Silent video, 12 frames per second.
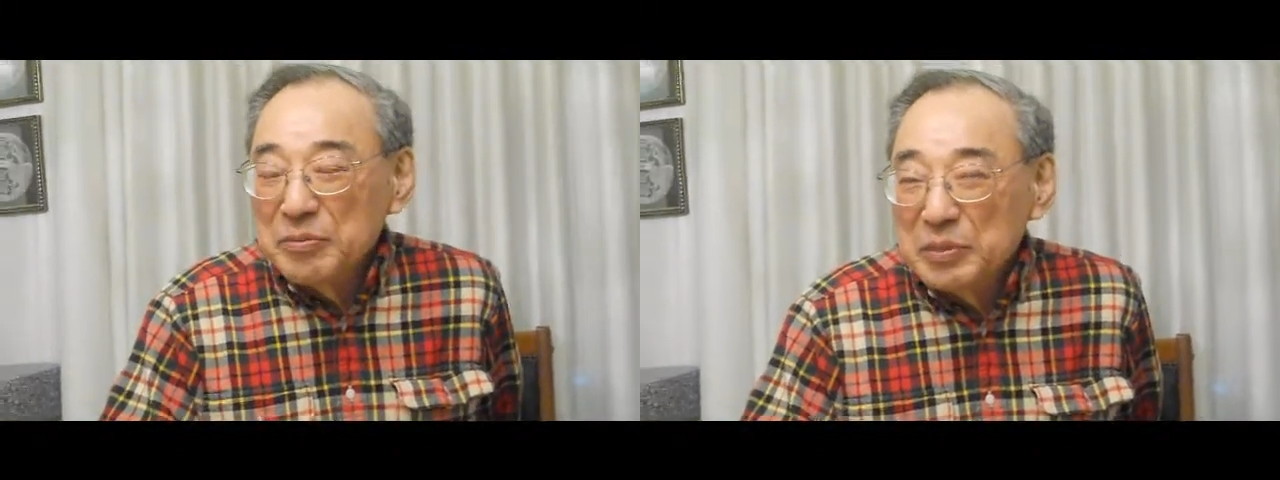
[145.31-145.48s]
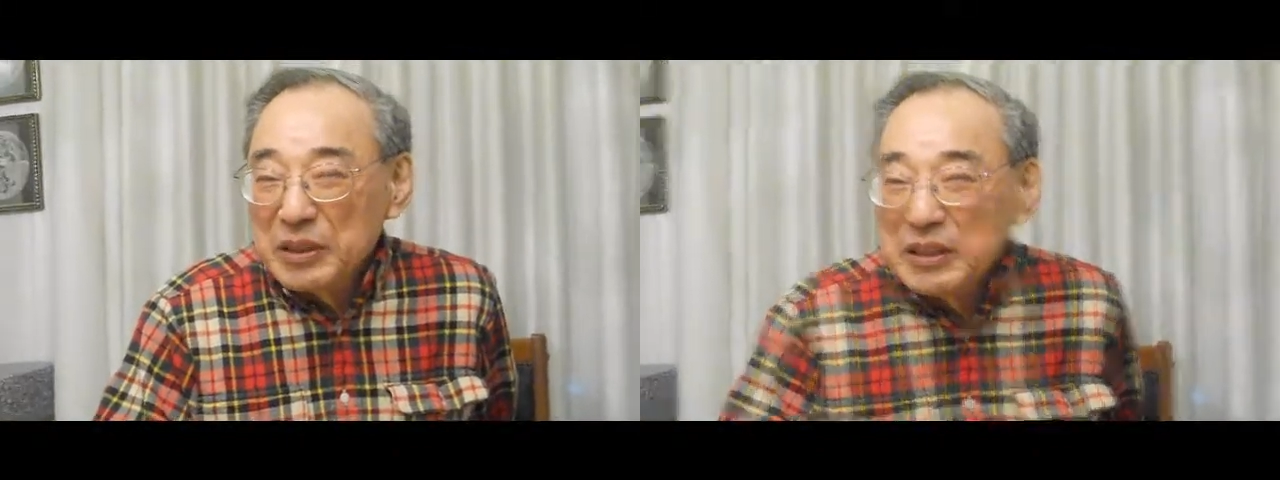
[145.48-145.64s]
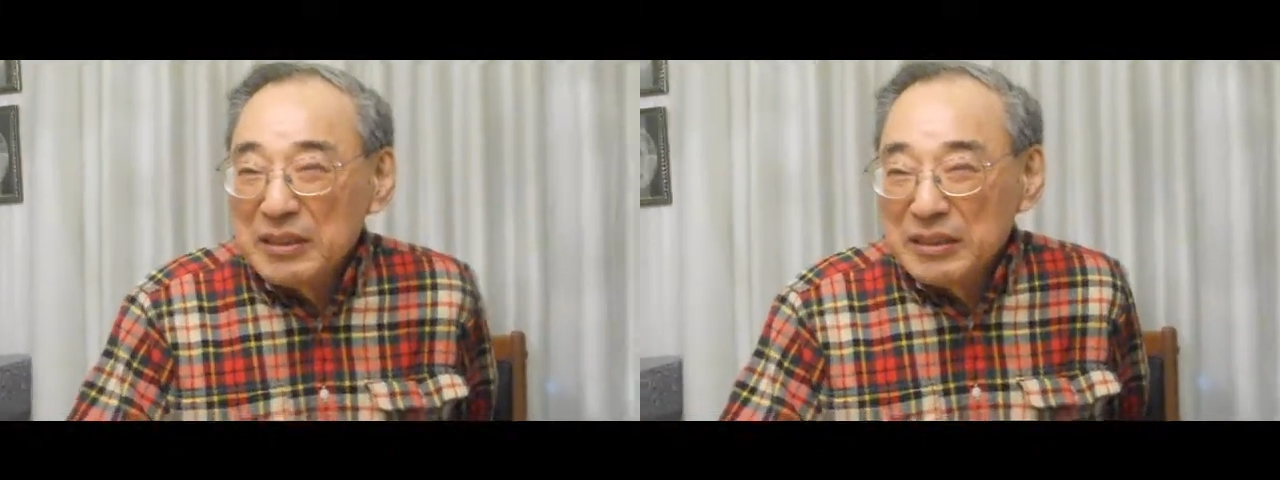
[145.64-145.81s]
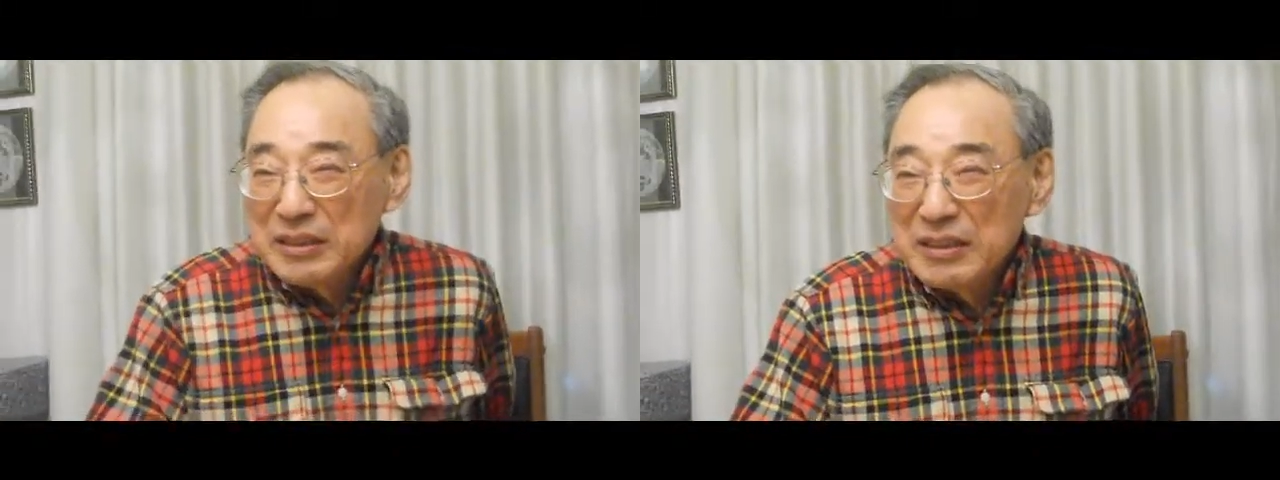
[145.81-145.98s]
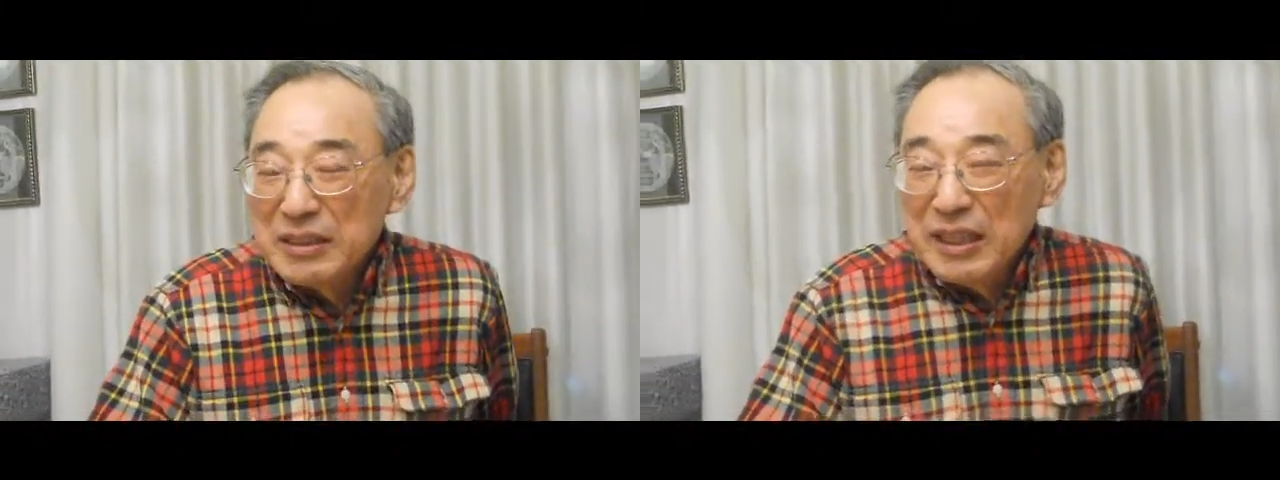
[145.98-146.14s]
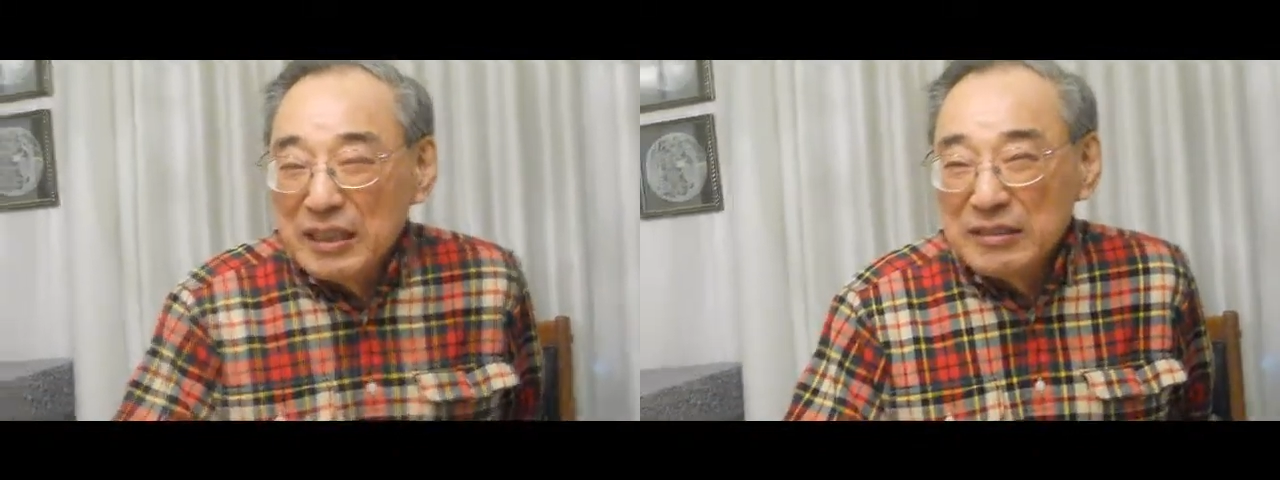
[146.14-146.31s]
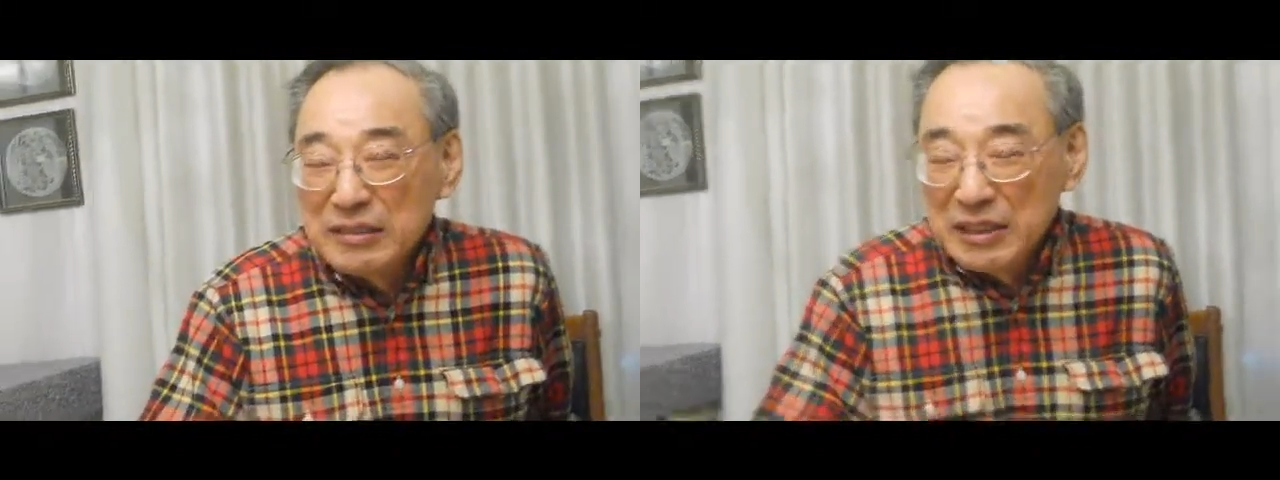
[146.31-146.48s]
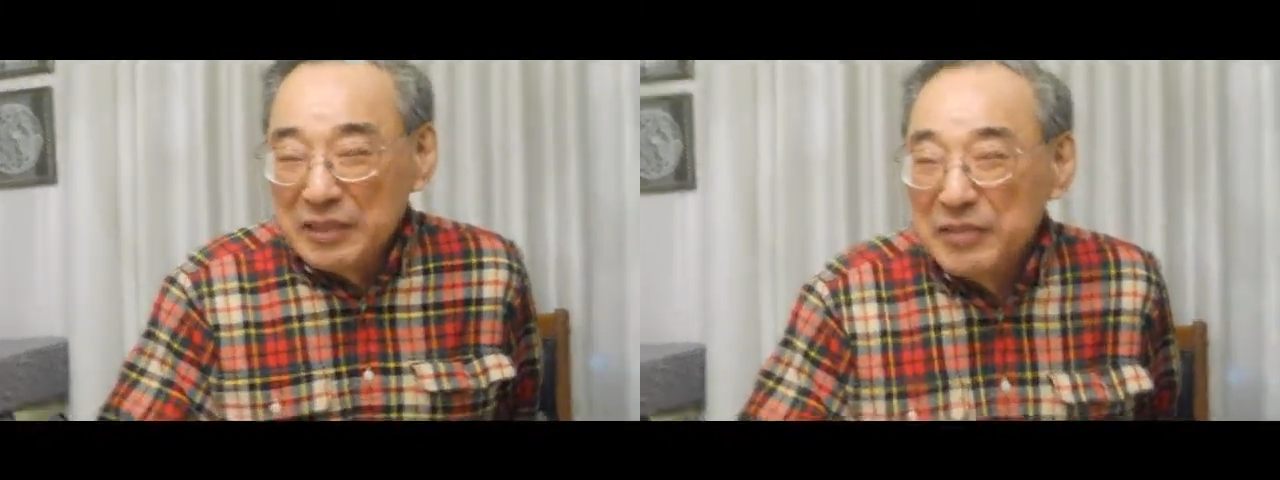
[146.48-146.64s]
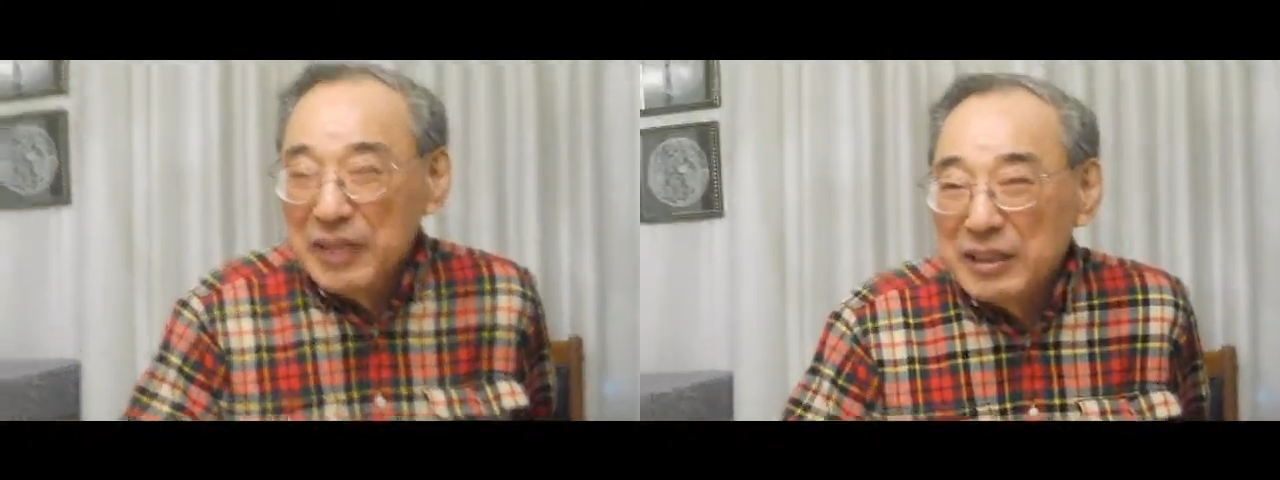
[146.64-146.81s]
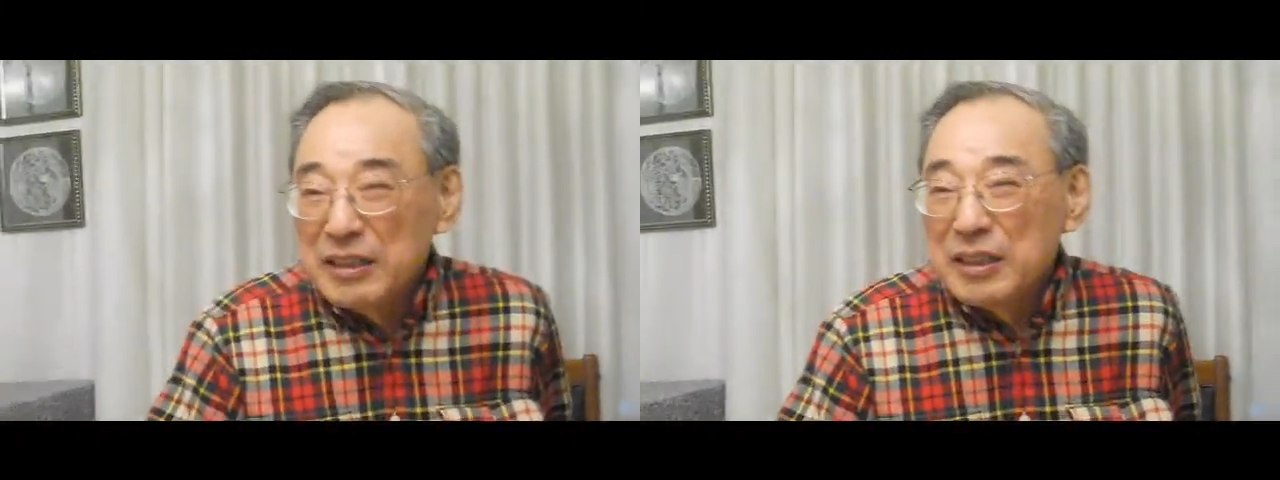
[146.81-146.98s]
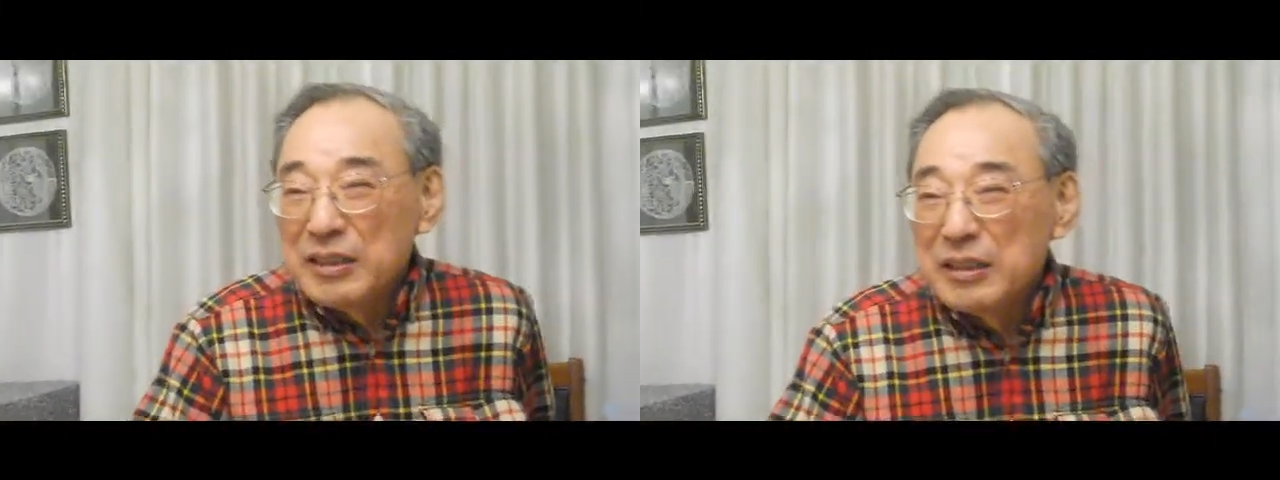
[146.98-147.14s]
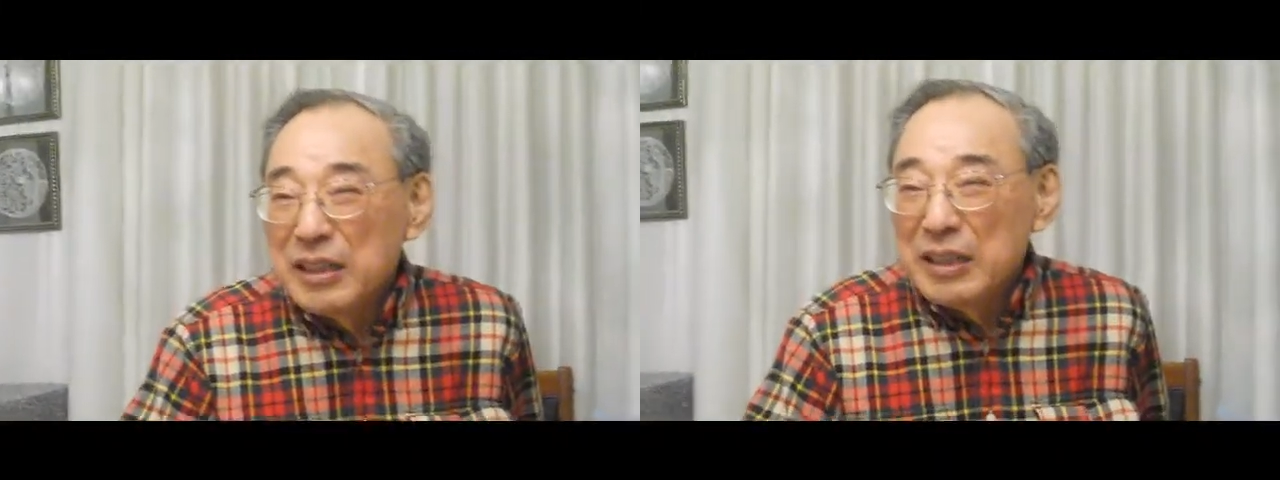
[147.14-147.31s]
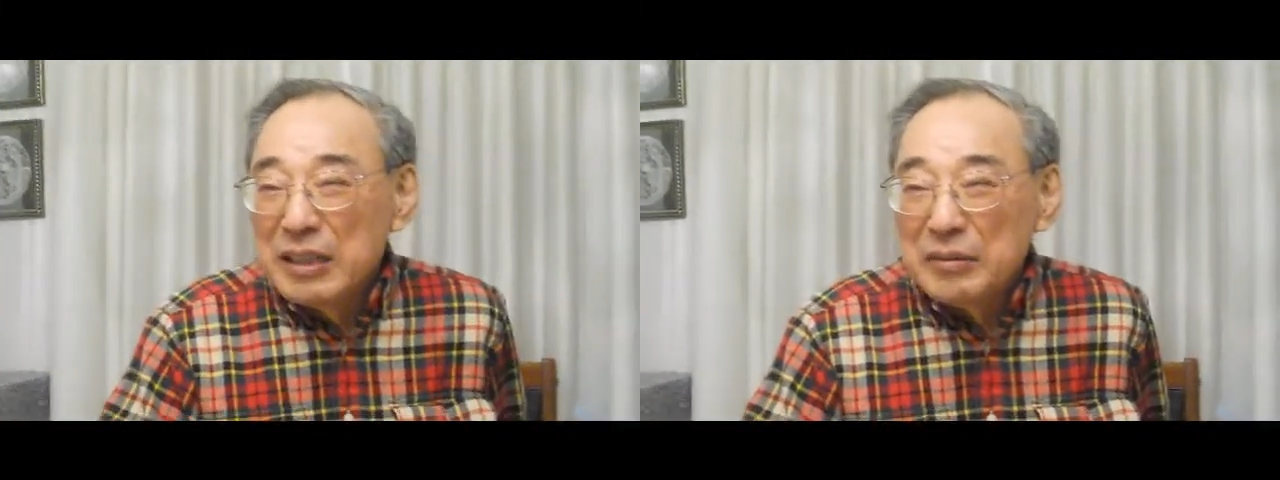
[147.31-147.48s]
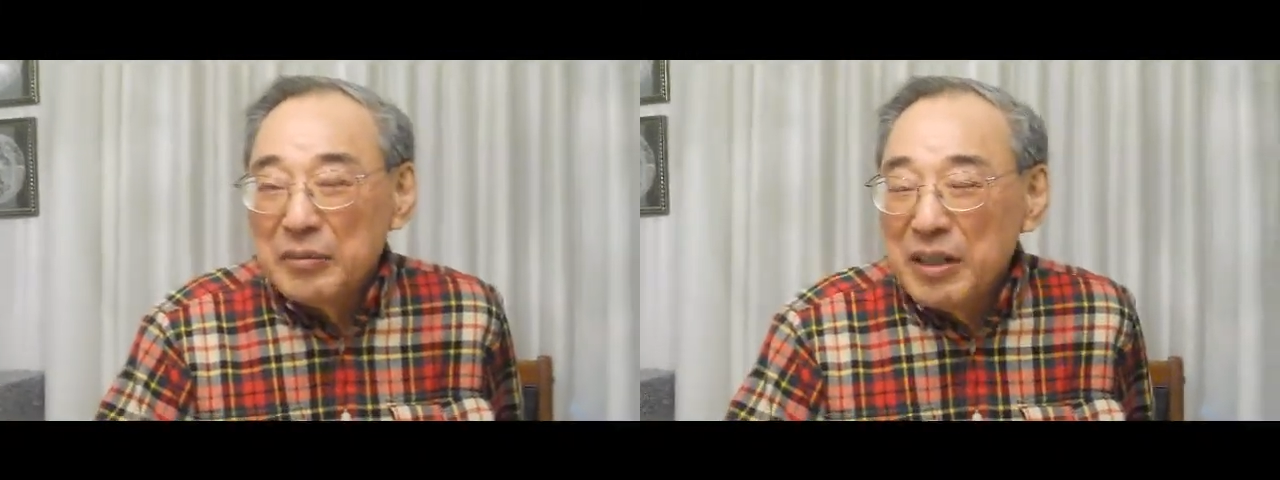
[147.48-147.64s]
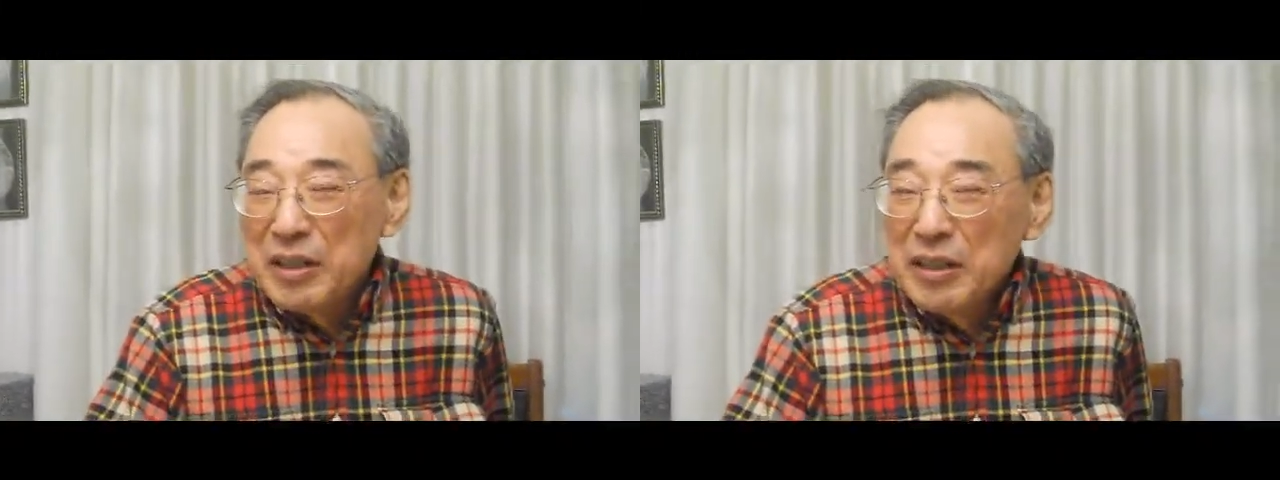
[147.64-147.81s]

because even at that time